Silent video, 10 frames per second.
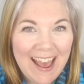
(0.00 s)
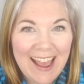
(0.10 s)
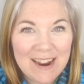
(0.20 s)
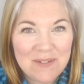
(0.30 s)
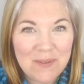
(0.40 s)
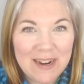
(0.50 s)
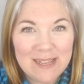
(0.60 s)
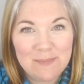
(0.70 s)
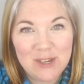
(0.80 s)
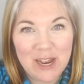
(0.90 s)
Hi everyone,
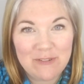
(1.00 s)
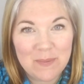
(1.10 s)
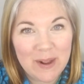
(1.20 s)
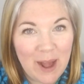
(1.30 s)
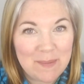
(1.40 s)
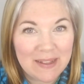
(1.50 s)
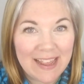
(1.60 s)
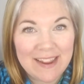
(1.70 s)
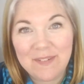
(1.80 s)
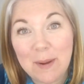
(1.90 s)
it's Michelle from A Common
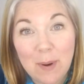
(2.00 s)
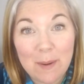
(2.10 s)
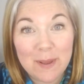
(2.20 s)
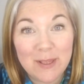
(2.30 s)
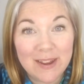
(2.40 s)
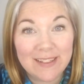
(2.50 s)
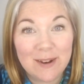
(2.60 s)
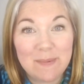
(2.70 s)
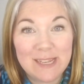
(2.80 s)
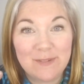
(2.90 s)
Life. I probably look a
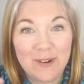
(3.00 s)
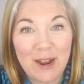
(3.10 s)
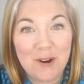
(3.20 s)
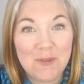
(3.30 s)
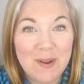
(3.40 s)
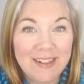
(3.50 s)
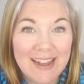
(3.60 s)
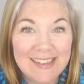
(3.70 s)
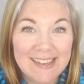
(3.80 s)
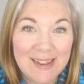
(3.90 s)
little bit different. I don't have my
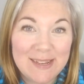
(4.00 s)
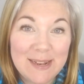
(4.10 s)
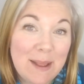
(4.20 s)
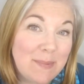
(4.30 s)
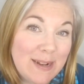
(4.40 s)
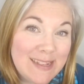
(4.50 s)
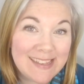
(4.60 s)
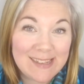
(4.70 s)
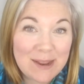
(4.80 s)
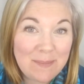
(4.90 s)
glasses on today, but it's
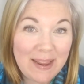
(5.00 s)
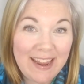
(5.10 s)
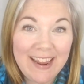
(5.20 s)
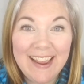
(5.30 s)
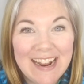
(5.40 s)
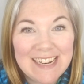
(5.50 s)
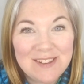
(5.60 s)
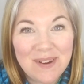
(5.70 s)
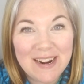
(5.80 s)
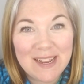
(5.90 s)
still me. I
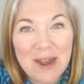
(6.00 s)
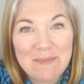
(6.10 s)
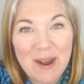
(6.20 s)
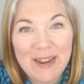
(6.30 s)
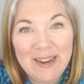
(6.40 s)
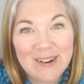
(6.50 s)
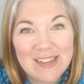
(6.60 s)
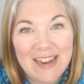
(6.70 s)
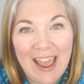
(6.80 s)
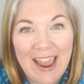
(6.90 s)
just wanted to come on here
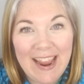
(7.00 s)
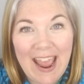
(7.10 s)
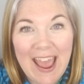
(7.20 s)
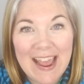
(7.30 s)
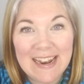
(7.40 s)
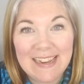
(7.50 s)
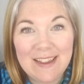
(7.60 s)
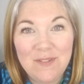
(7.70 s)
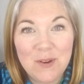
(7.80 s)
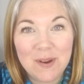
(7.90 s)
today and
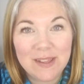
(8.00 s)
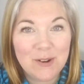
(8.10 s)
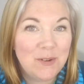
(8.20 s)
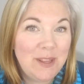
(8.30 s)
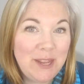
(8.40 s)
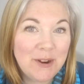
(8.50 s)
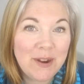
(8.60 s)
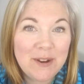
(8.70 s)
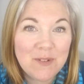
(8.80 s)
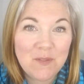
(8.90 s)
give you a little
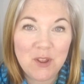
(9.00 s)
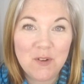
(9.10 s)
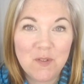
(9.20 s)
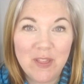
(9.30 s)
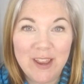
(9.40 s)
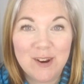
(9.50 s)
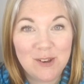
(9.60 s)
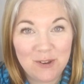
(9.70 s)
year in review for the year